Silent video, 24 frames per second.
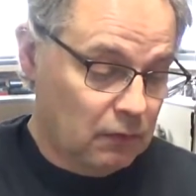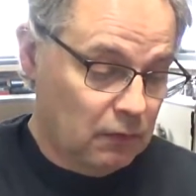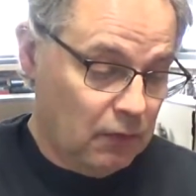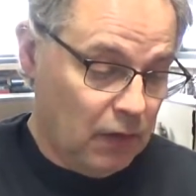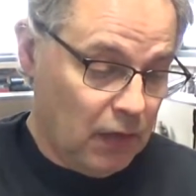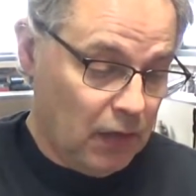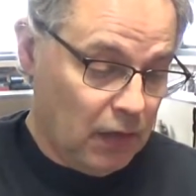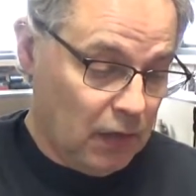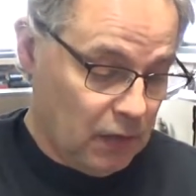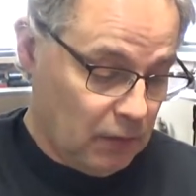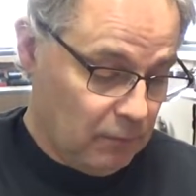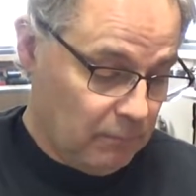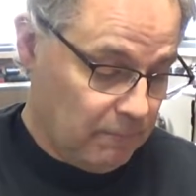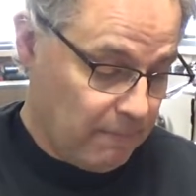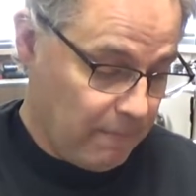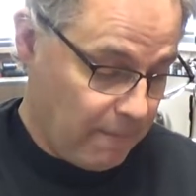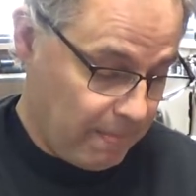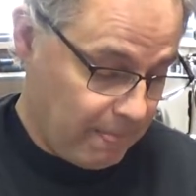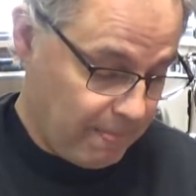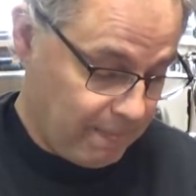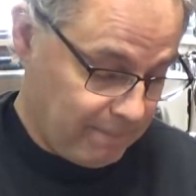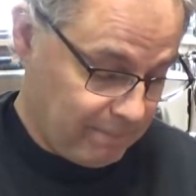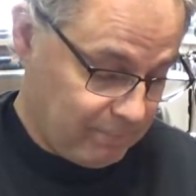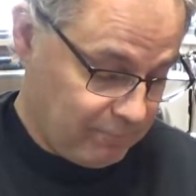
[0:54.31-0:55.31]
Um,
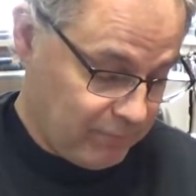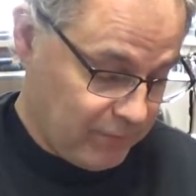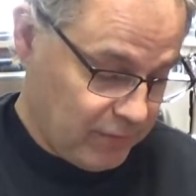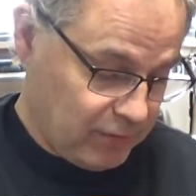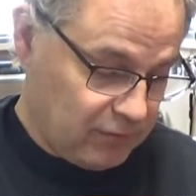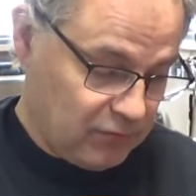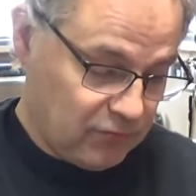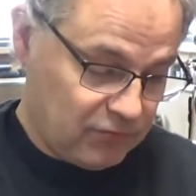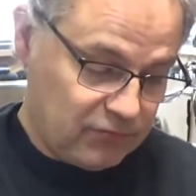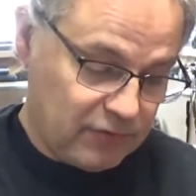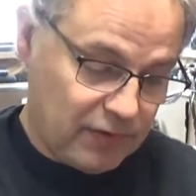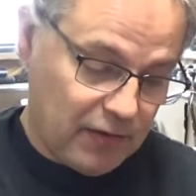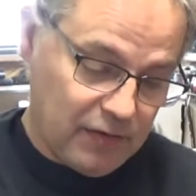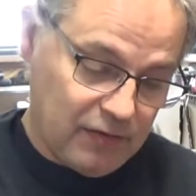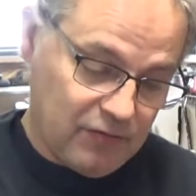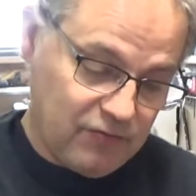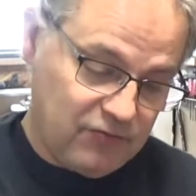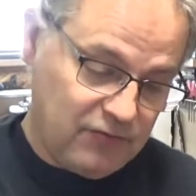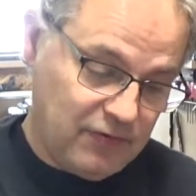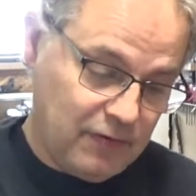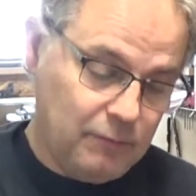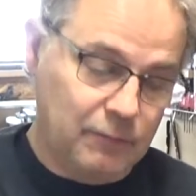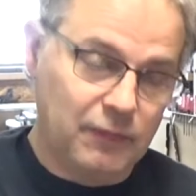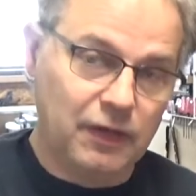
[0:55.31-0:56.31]
they just kind of
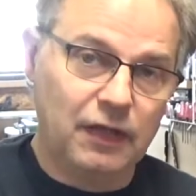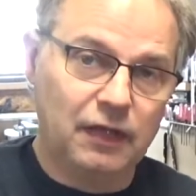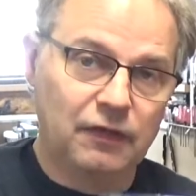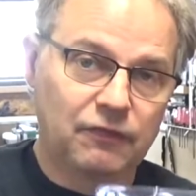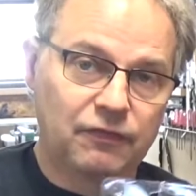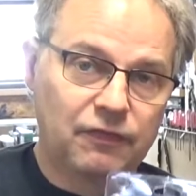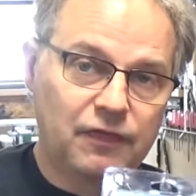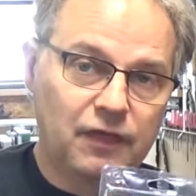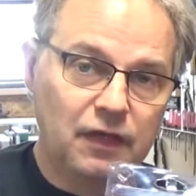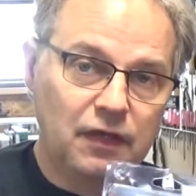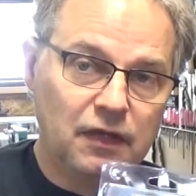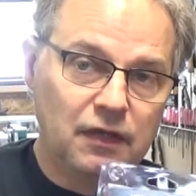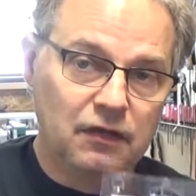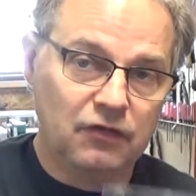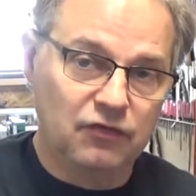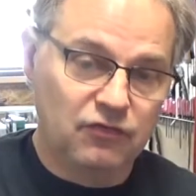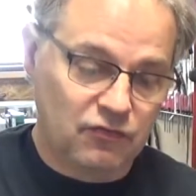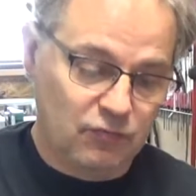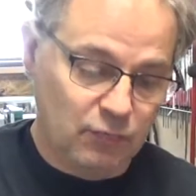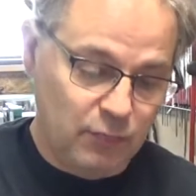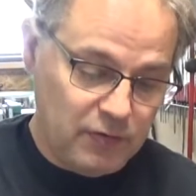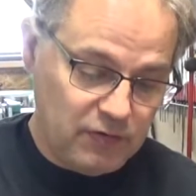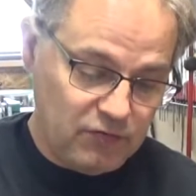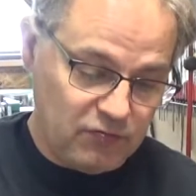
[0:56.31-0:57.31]
seem to hit the
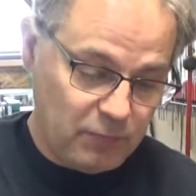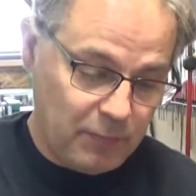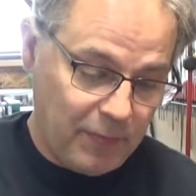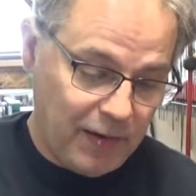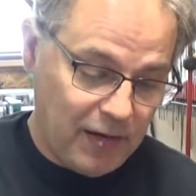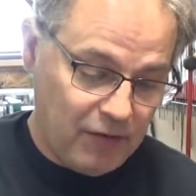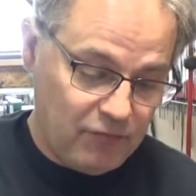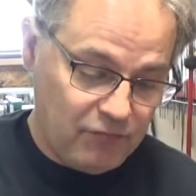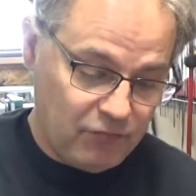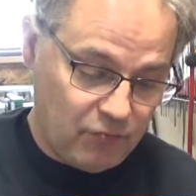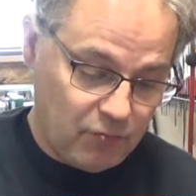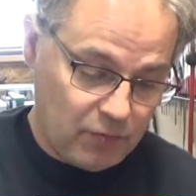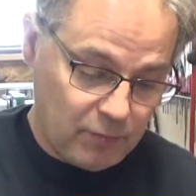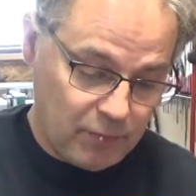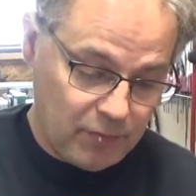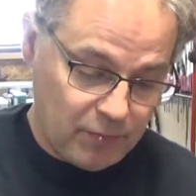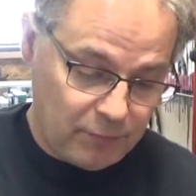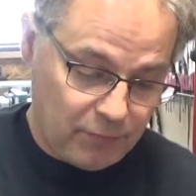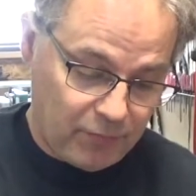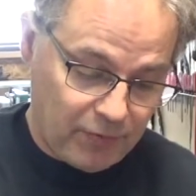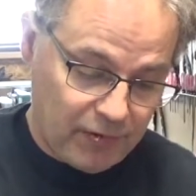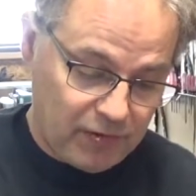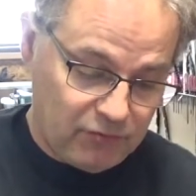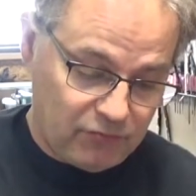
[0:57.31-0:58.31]
sweet spot for me
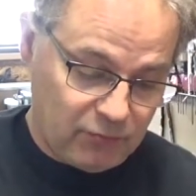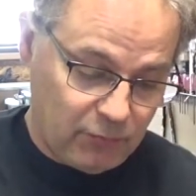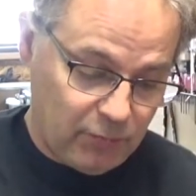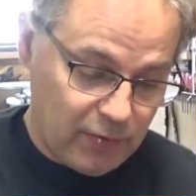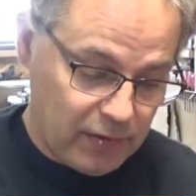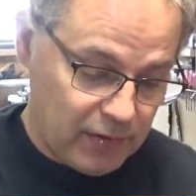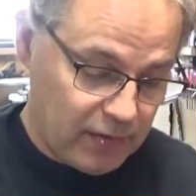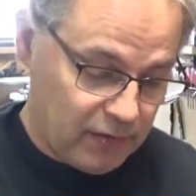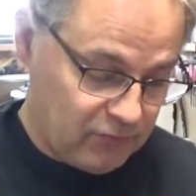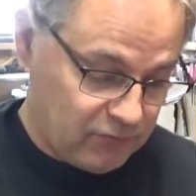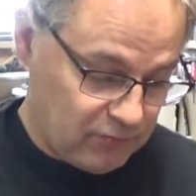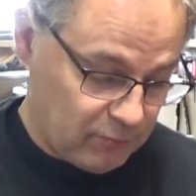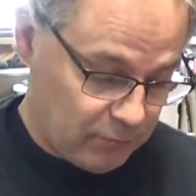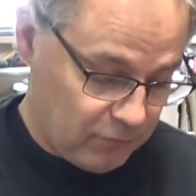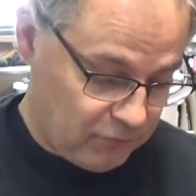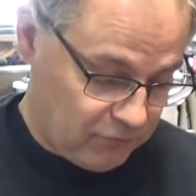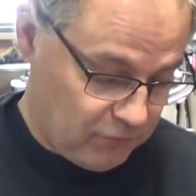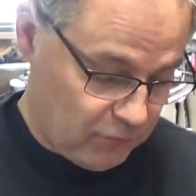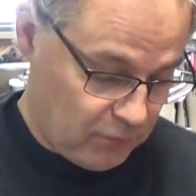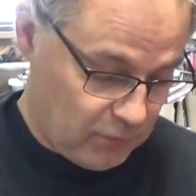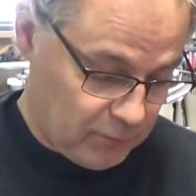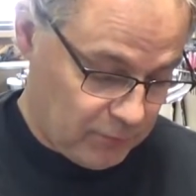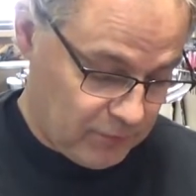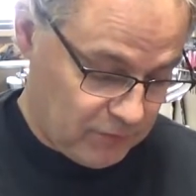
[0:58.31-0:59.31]
price-wise and
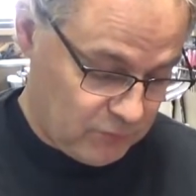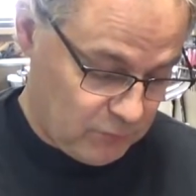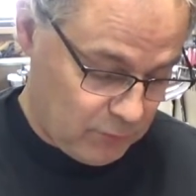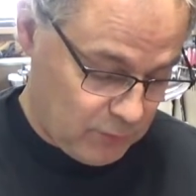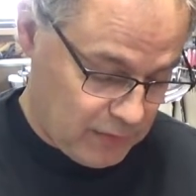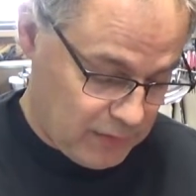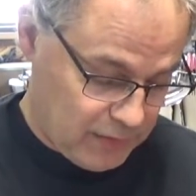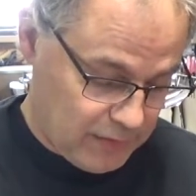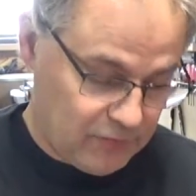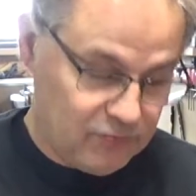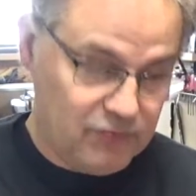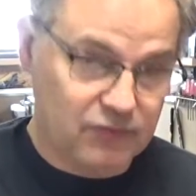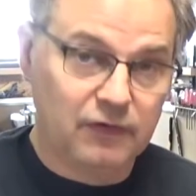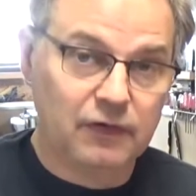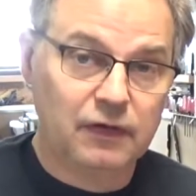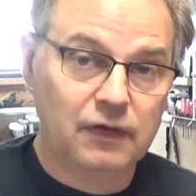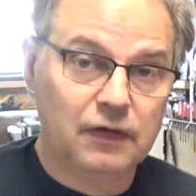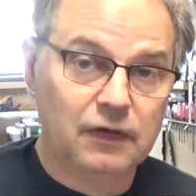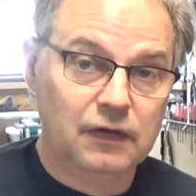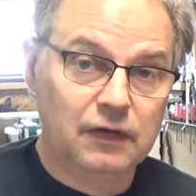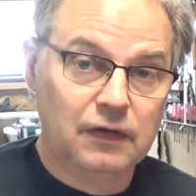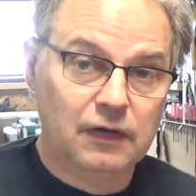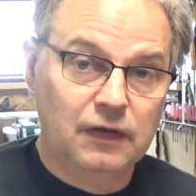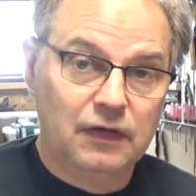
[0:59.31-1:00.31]
performance-wise.
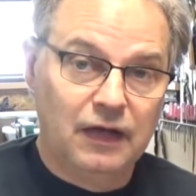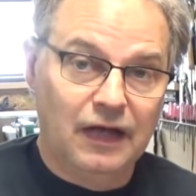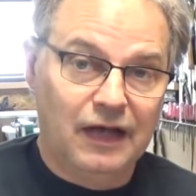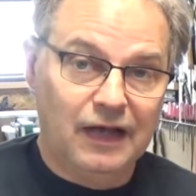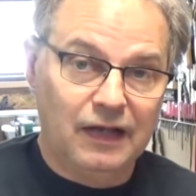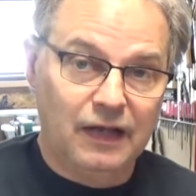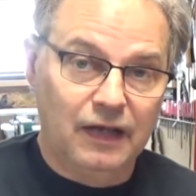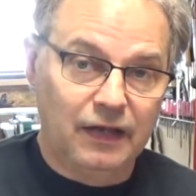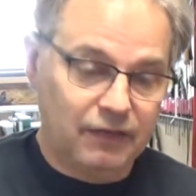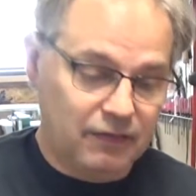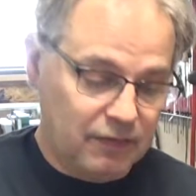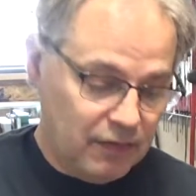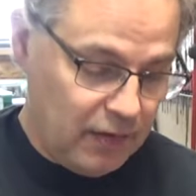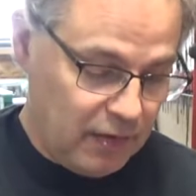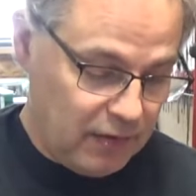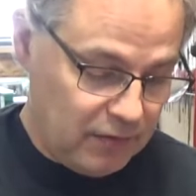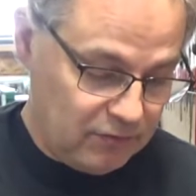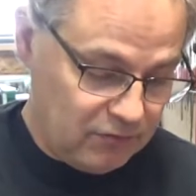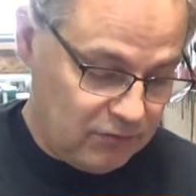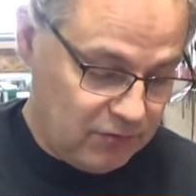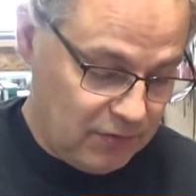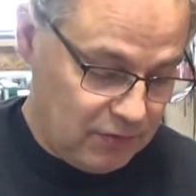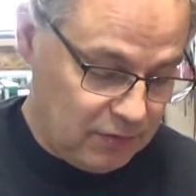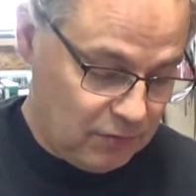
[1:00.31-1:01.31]
I like
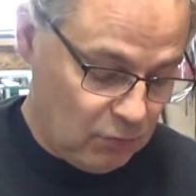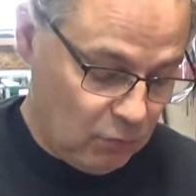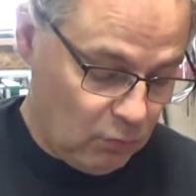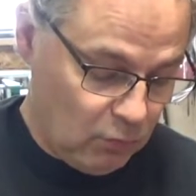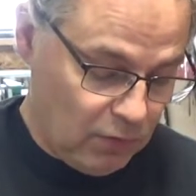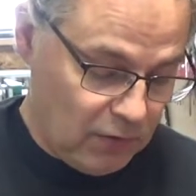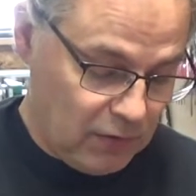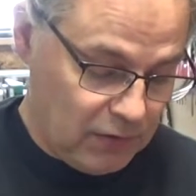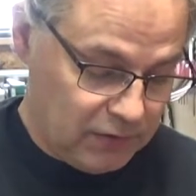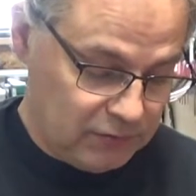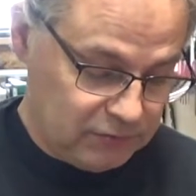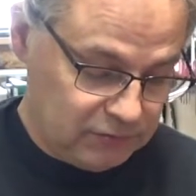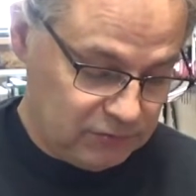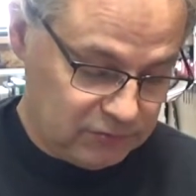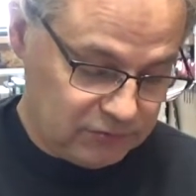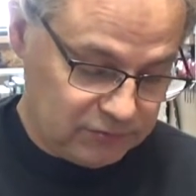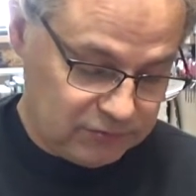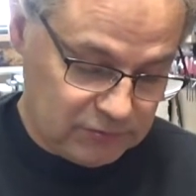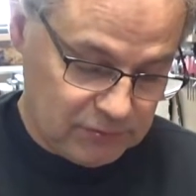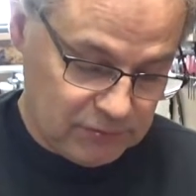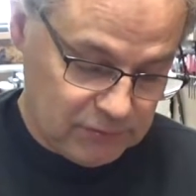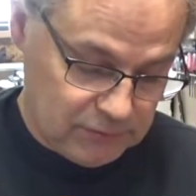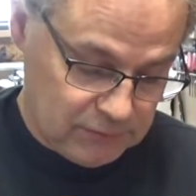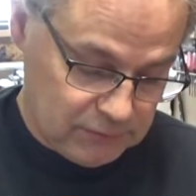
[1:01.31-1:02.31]
18 to
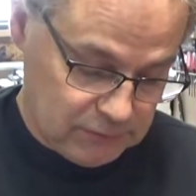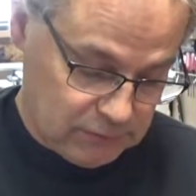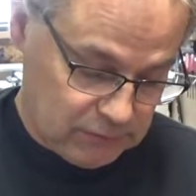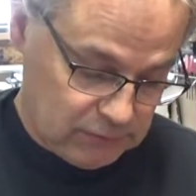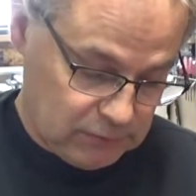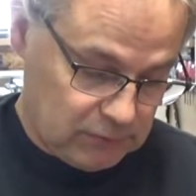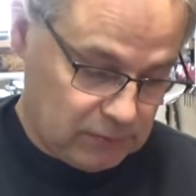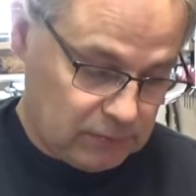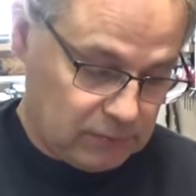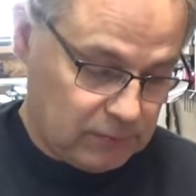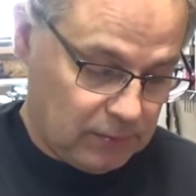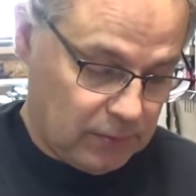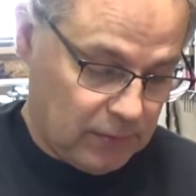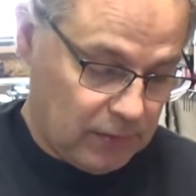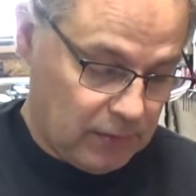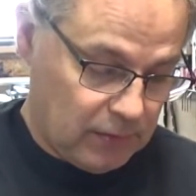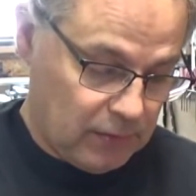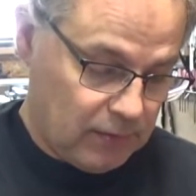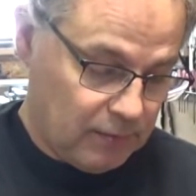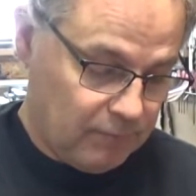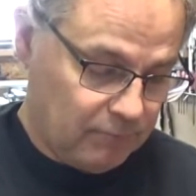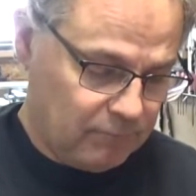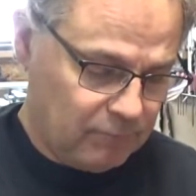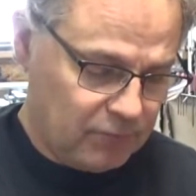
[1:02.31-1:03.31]
1s.
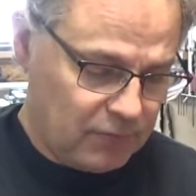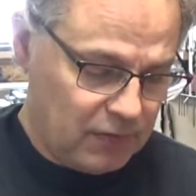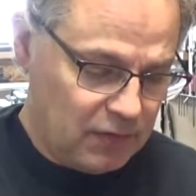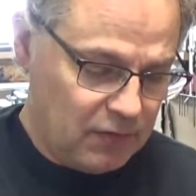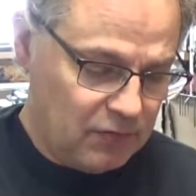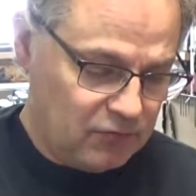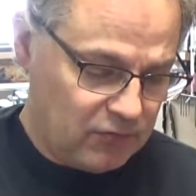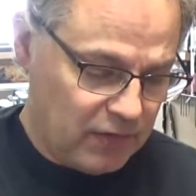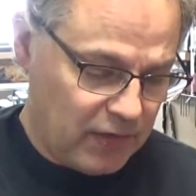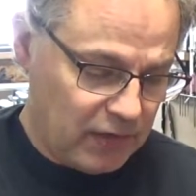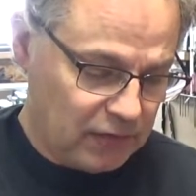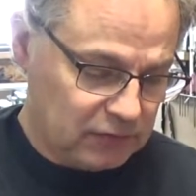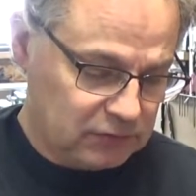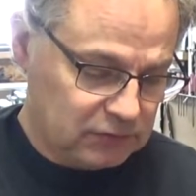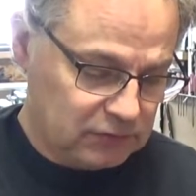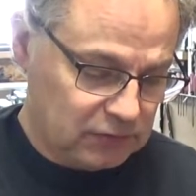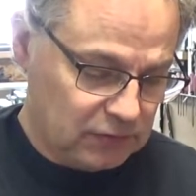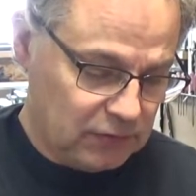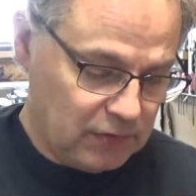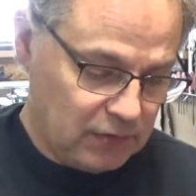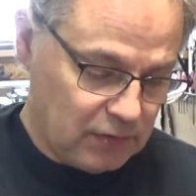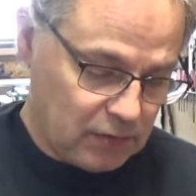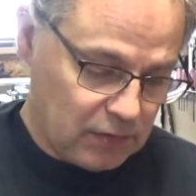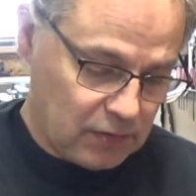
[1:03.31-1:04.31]
Um, these
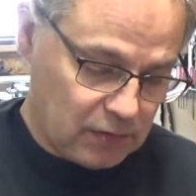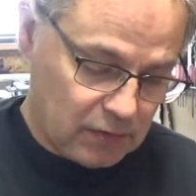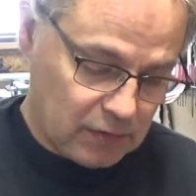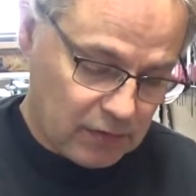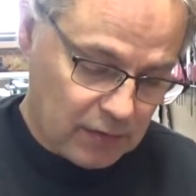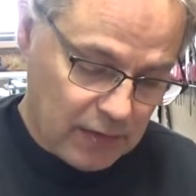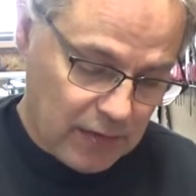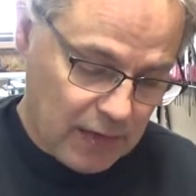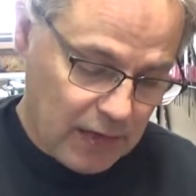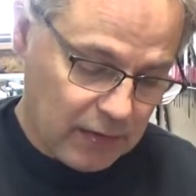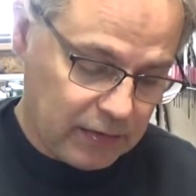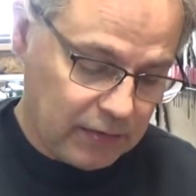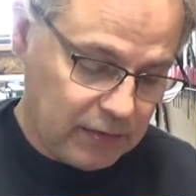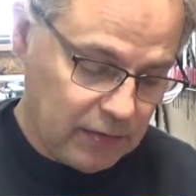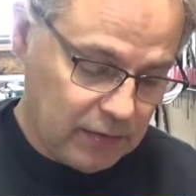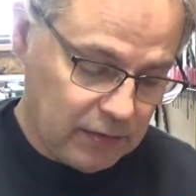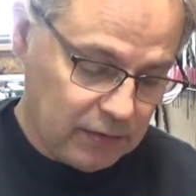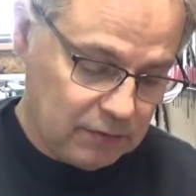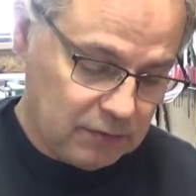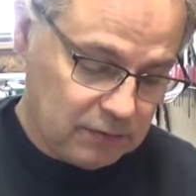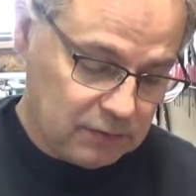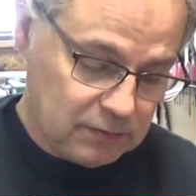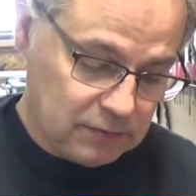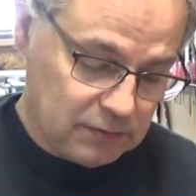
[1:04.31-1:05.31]
actually are
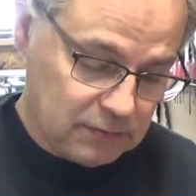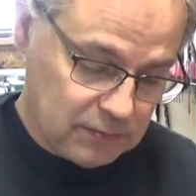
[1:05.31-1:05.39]
locking.